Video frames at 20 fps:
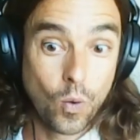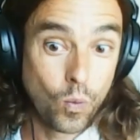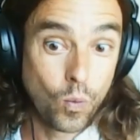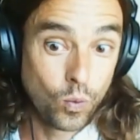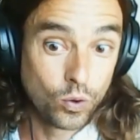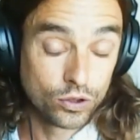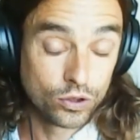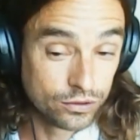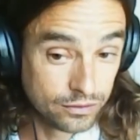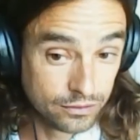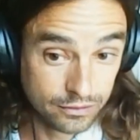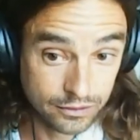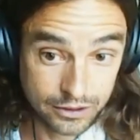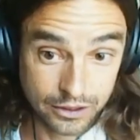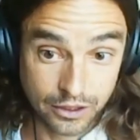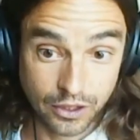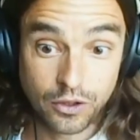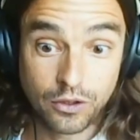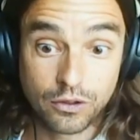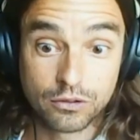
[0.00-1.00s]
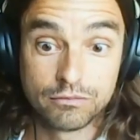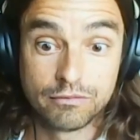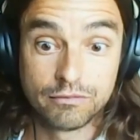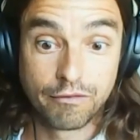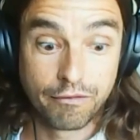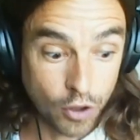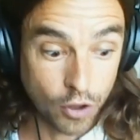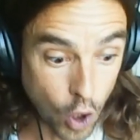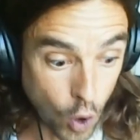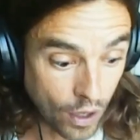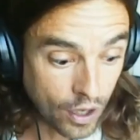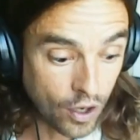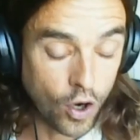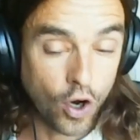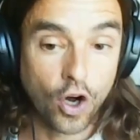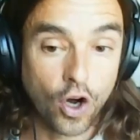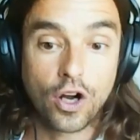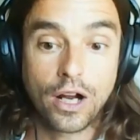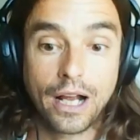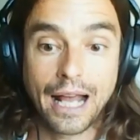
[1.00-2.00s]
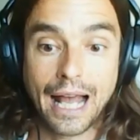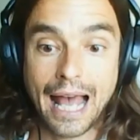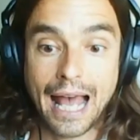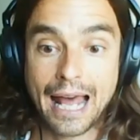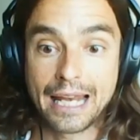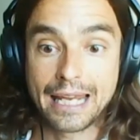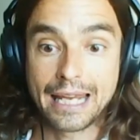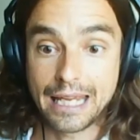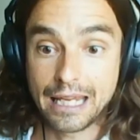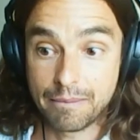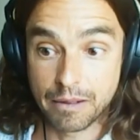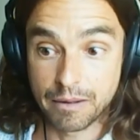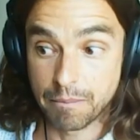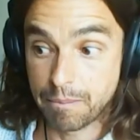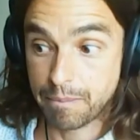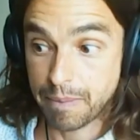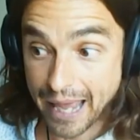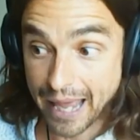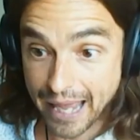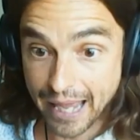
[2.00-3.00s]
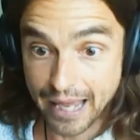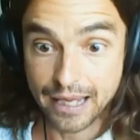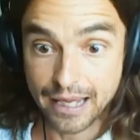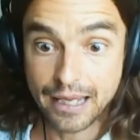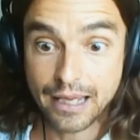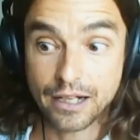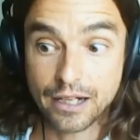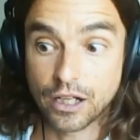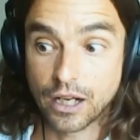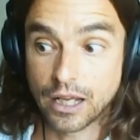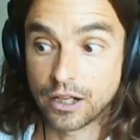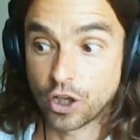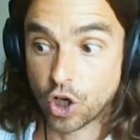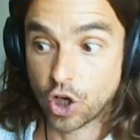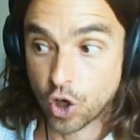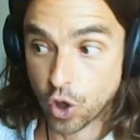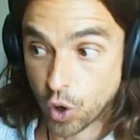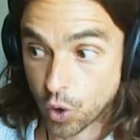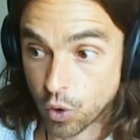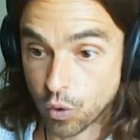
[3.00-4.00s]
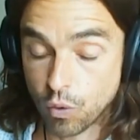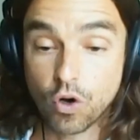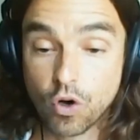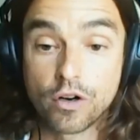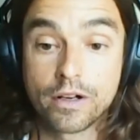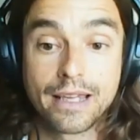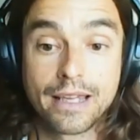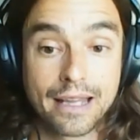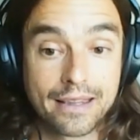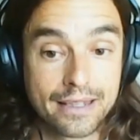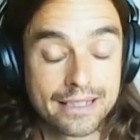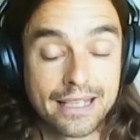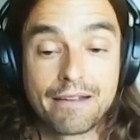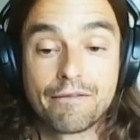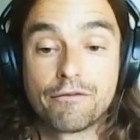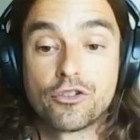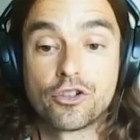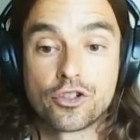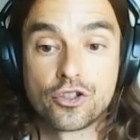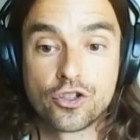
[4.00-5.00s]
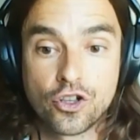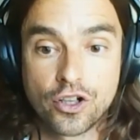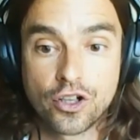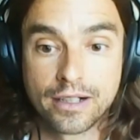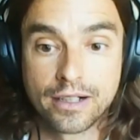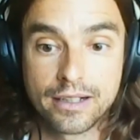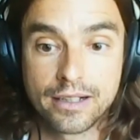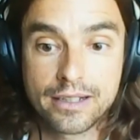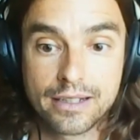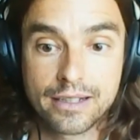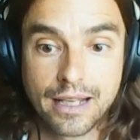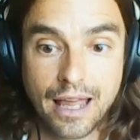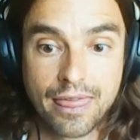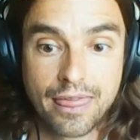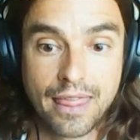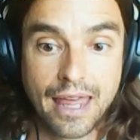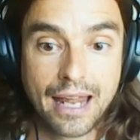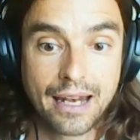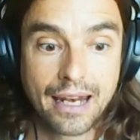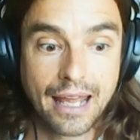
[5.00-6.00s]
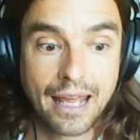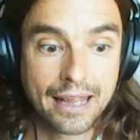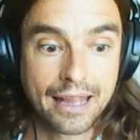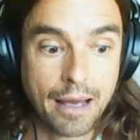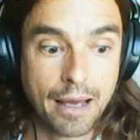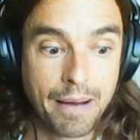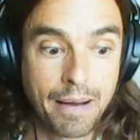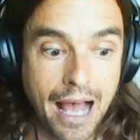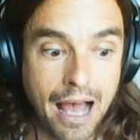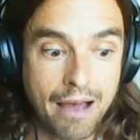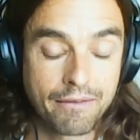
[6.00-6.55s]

would, you know, go along and even pay and go, or that's the same for journals, and then end up